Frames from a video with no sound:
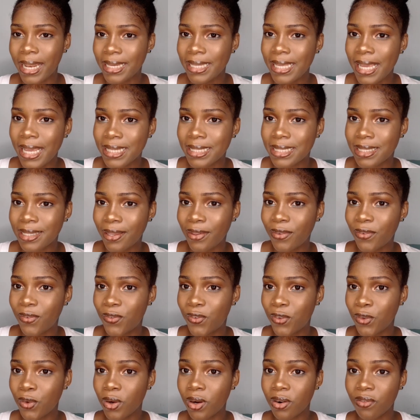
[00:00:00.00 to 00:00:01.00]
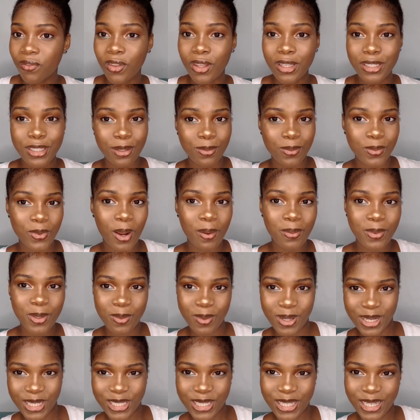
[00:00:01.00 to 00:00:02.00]
And yes, if you have not subscribed to
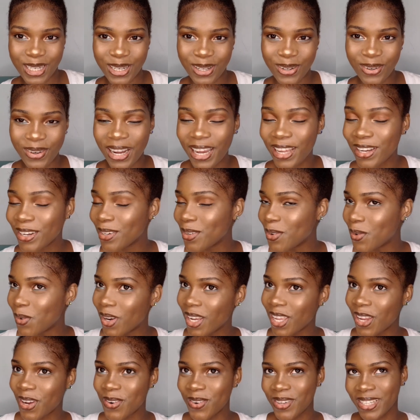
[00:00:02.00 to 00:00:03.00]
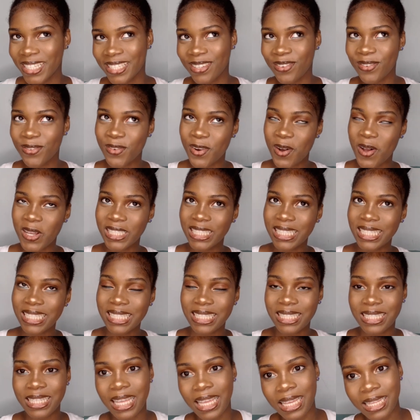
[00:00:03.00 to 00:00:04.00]
my channel, I don't know what you're waiting for.
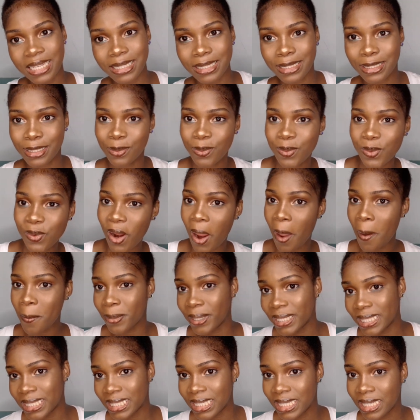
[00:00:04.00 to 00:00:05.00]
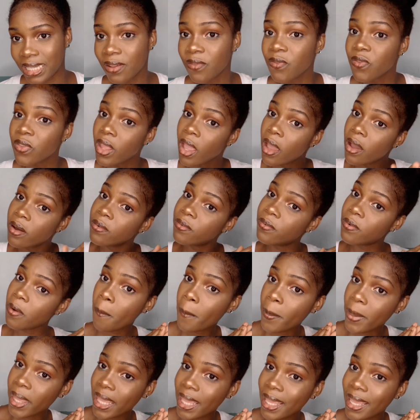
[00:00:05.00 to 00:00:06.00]
Just hit the subscribe button for
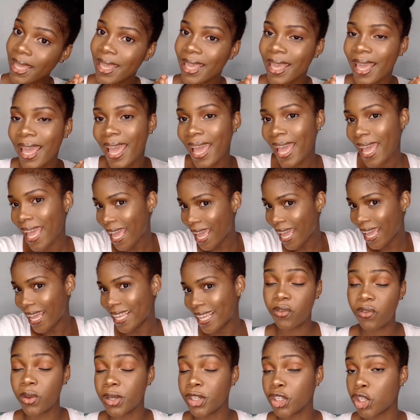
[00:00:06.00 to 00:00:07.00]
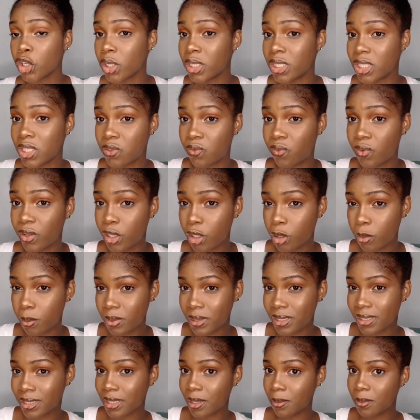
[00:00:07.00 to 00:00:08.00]
me. And if you enjoyed this video,
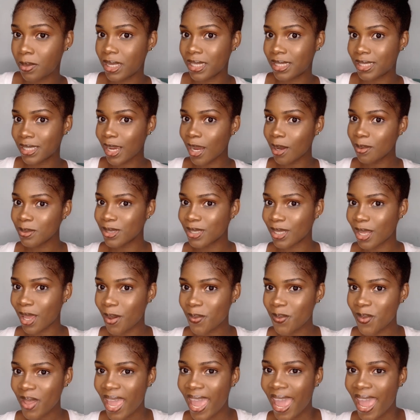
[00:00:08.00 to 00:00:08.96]
please give me a thumbs up.